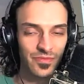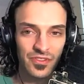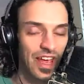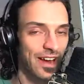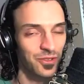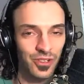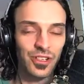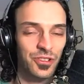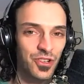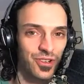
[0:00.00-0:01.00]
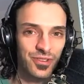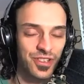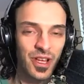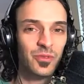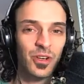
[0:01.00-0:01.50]
counterculture or
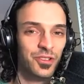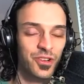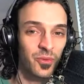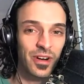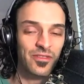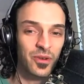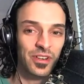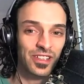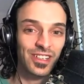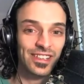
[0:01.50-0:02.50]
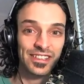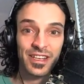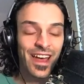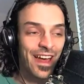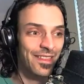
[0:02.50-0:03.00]
subculture or whatever you want to call it,
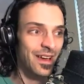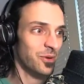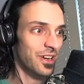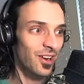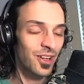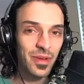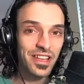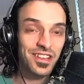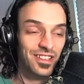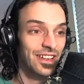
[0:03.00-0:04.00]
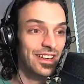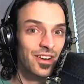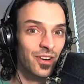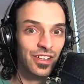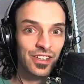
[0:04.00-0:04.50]
that we all basically
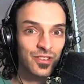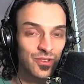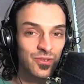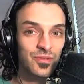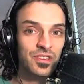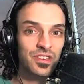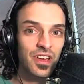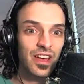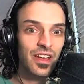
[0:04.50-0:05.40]
are going to use